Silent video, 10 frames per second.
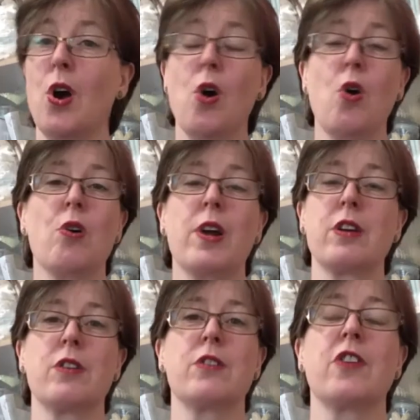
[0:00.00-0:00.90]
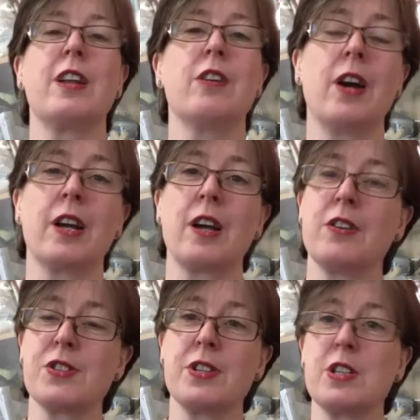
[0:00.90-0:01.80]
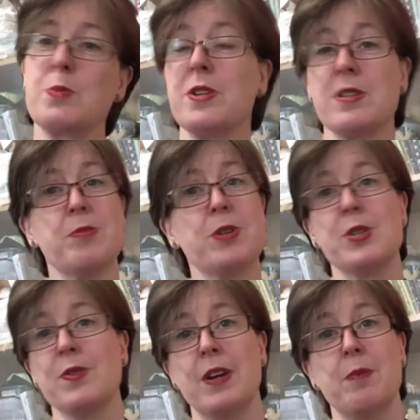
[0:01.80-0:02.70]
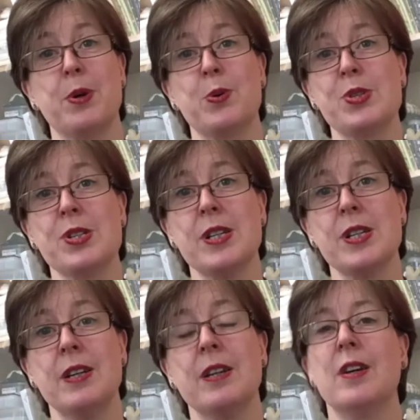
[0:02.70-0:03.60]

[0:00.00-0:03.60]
Or I can say, look, I can't see this person because of A, B, or C,